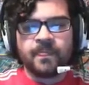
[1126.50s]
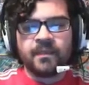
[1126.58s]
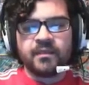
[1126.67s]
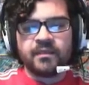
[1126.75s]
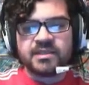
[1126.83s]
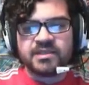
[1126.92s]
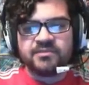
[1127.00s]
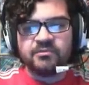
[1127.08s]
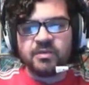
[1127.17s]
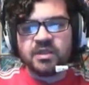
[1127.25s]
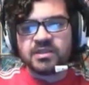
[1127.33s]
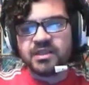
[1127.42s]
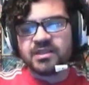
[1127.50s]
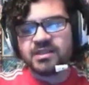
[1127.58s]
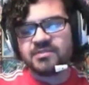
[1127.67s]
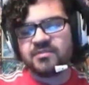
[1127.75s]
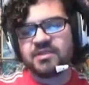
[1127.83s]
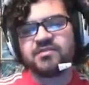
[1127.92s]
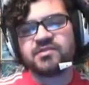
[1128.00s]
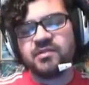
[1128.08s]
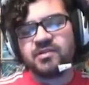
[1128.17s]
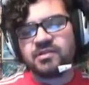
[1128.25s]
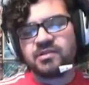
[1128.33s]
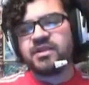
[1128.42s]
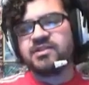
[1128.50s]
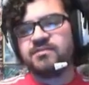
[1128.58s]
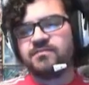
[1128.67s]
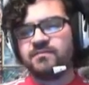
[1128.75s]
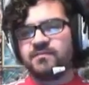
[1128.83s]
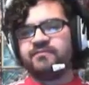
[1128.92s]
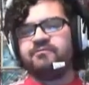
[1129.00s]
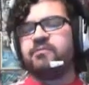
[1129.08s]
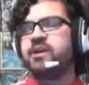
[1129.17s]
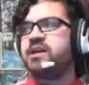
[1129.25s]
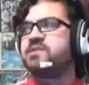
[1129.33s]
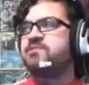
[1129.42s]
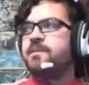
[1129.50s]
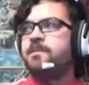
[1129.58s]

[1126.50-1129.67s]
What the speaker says: There's another welder, that's why it took so long to find them. If we prize one.